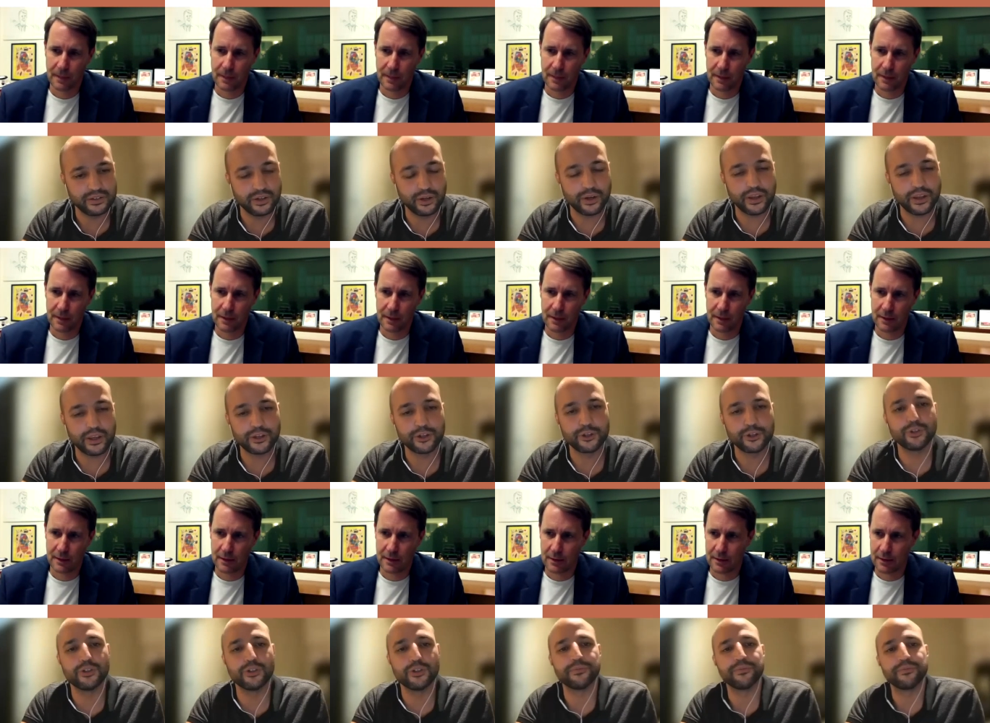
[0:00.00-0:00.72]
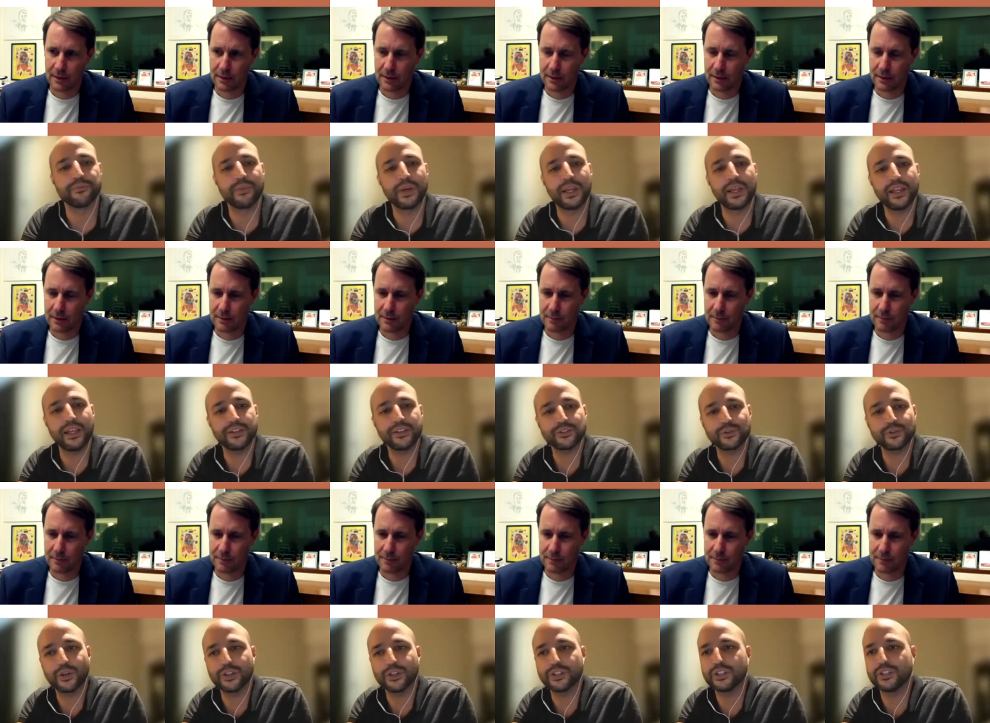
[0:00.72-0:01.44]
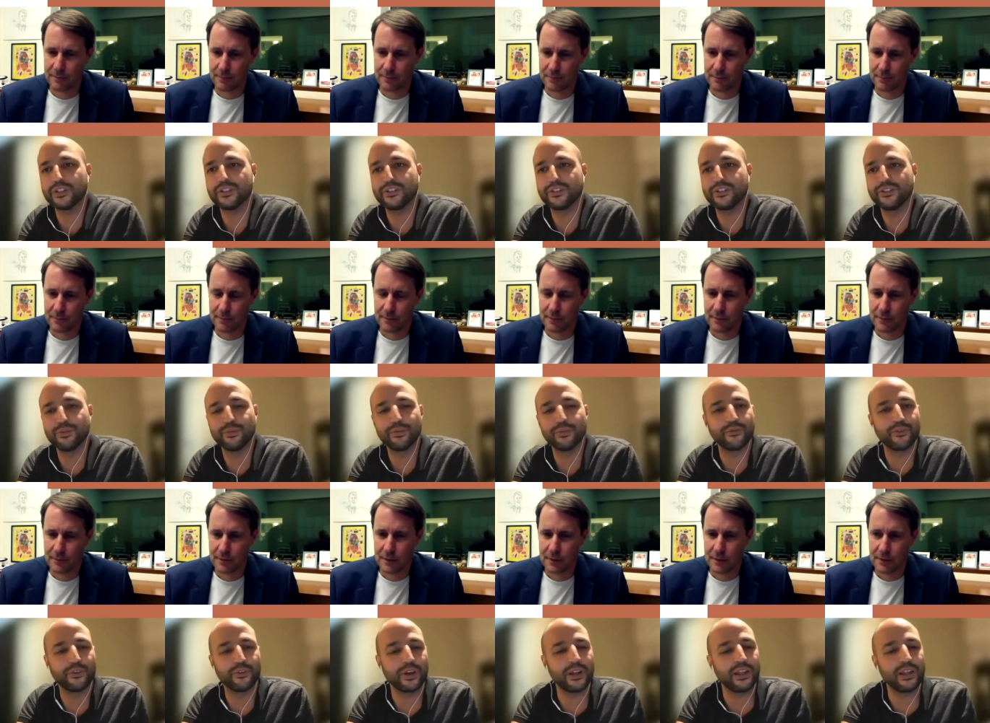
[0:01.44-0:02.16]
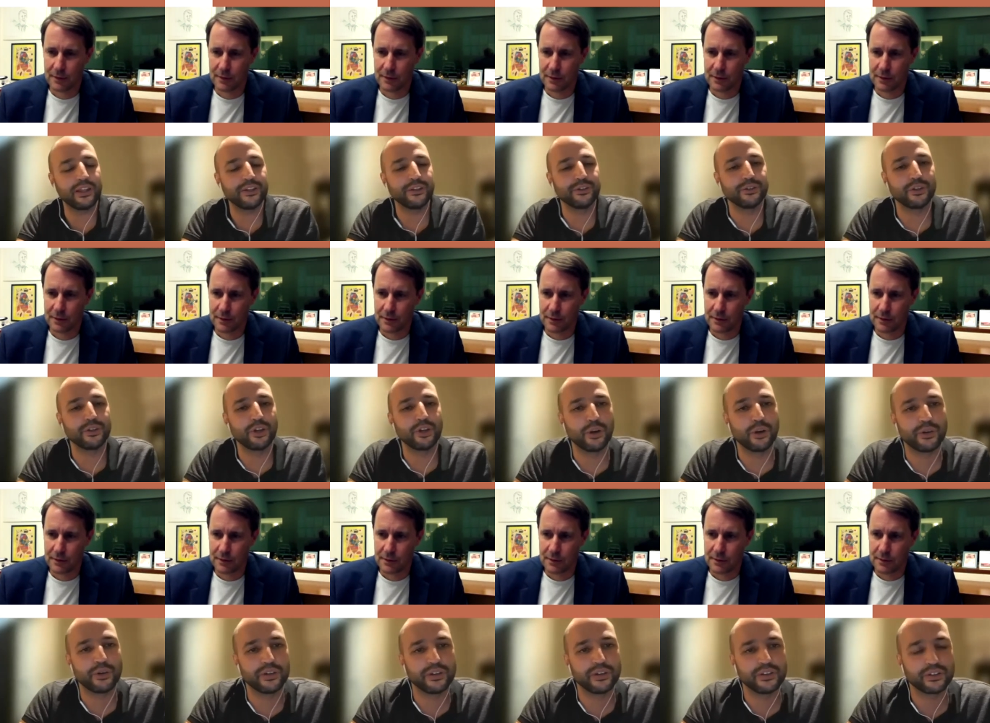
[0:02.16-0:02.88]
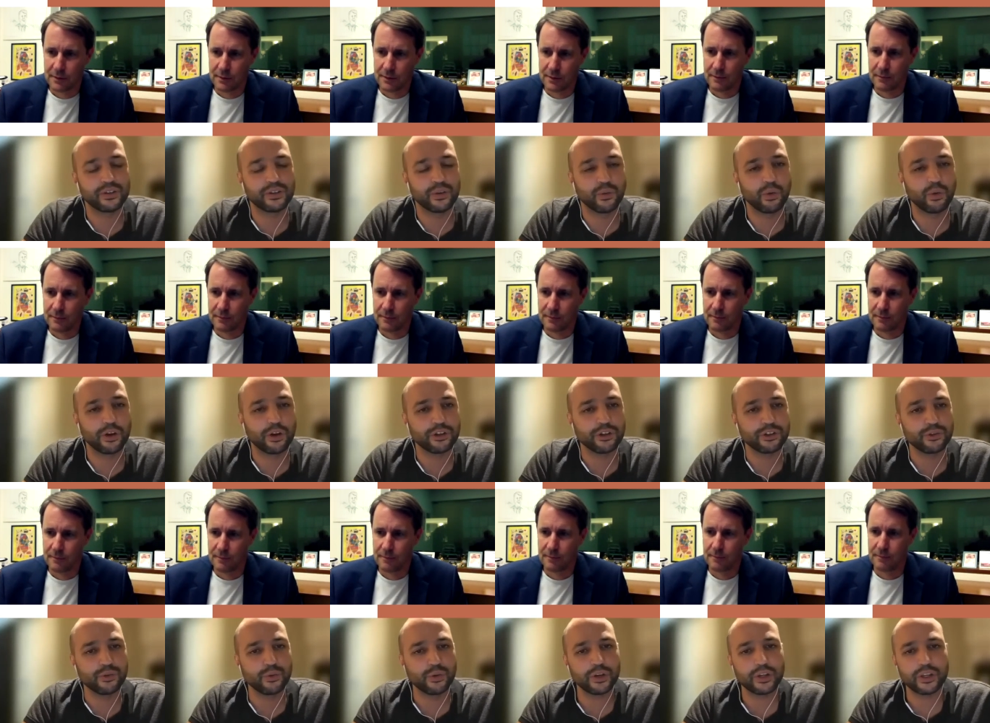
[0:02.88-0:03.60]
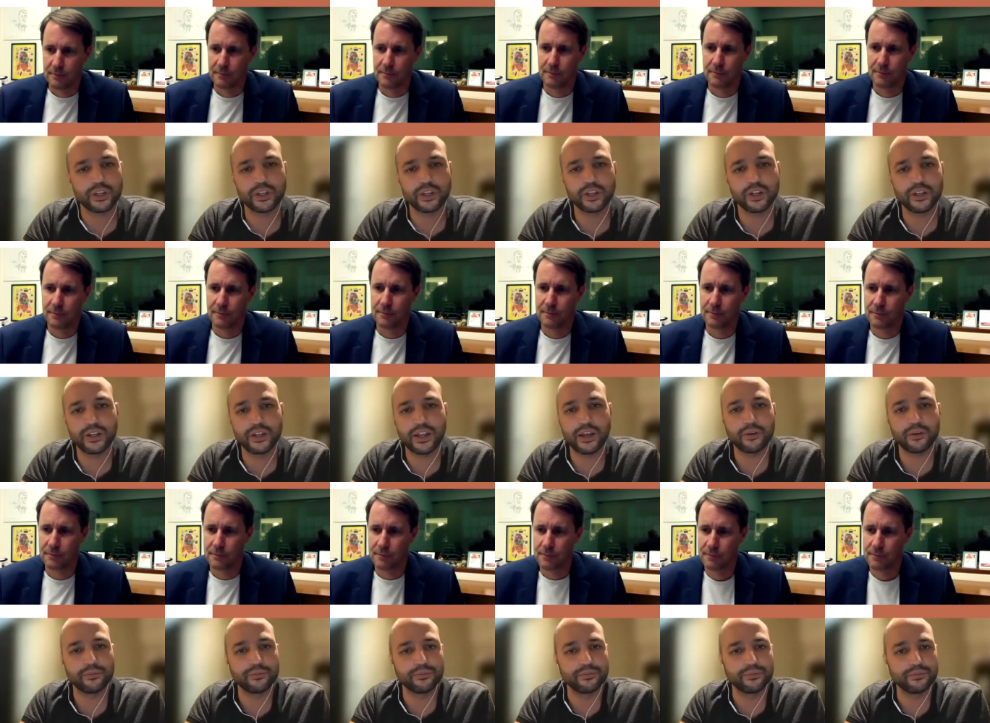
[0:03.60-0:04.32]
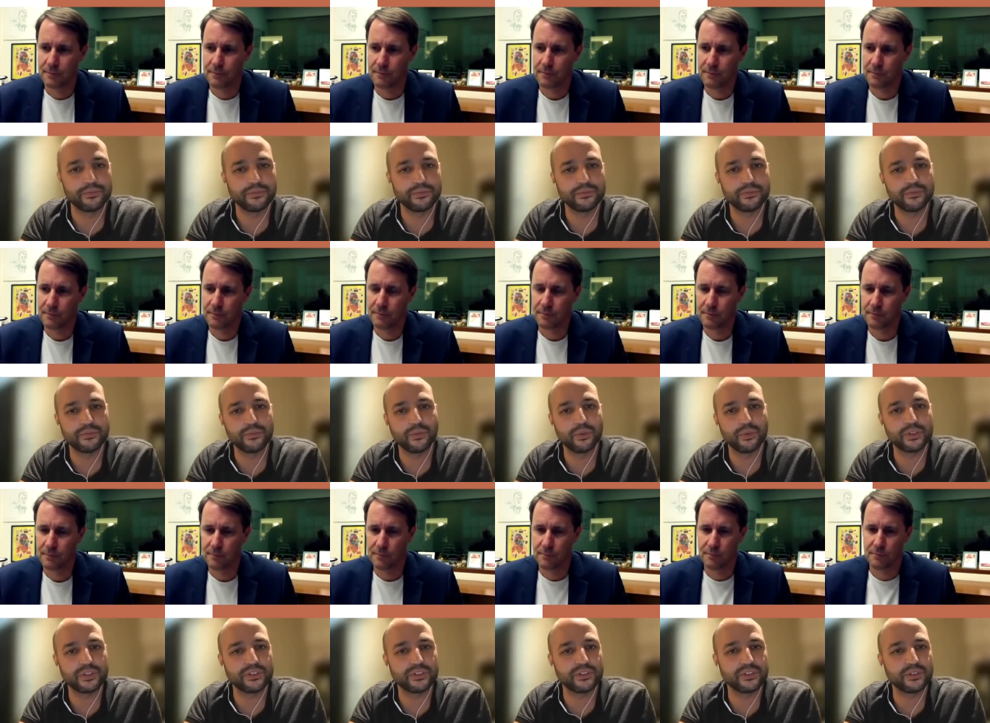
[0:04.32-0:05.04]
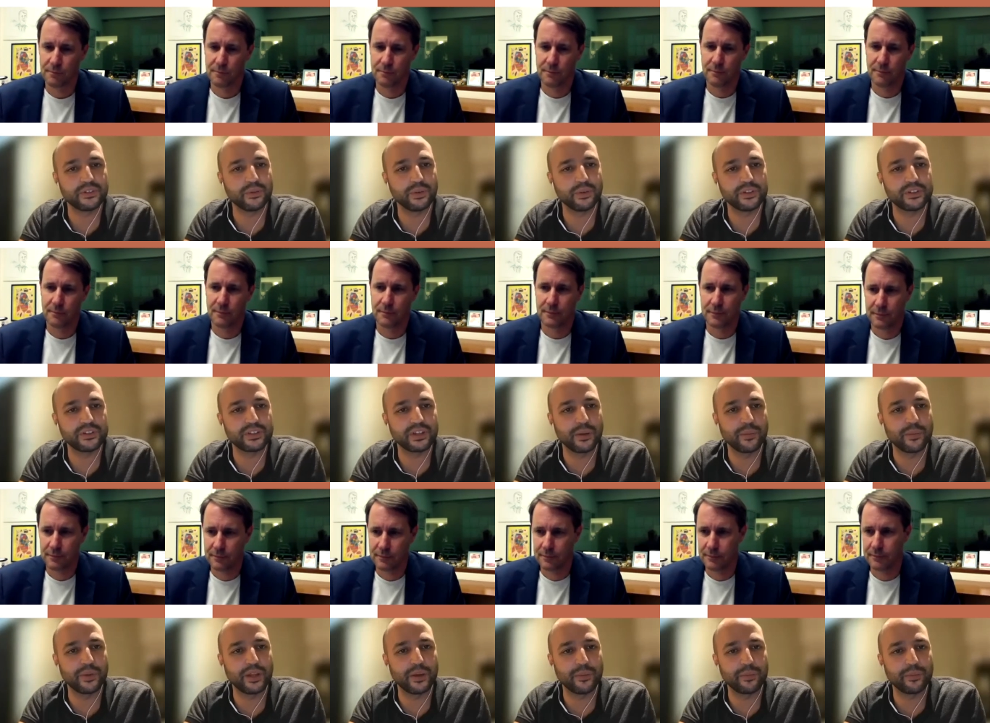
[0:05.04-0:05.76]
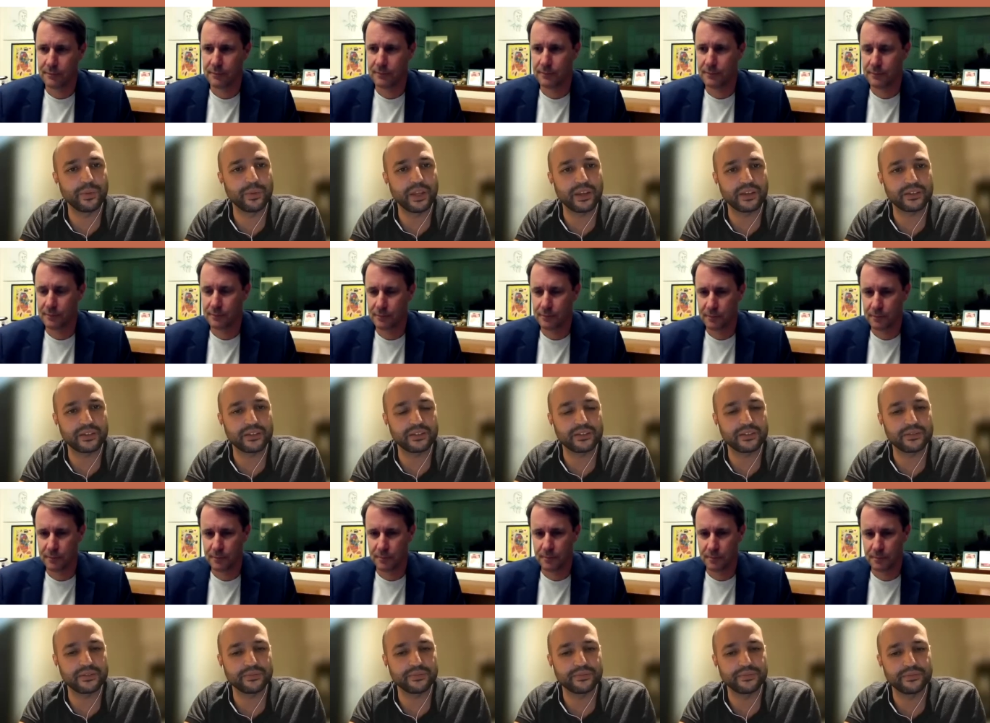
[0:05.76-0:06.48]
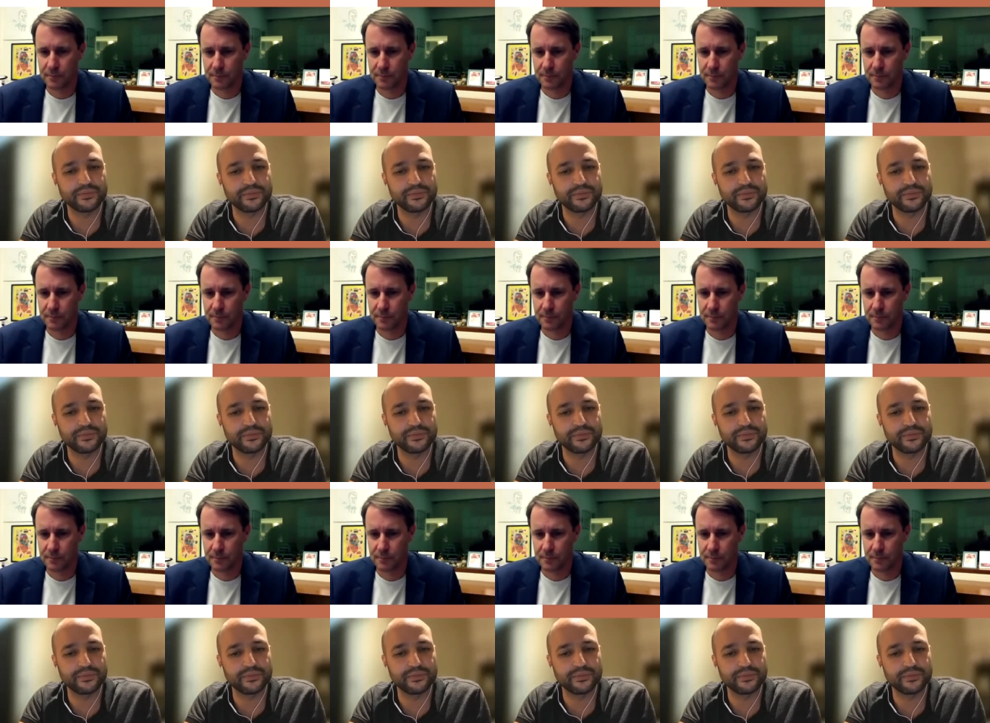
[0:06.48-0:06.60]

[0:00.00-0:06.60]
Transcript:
Speaker 1: Okay, cool. My last question to you before I let you go is what are you working on now? What's what's coming up next?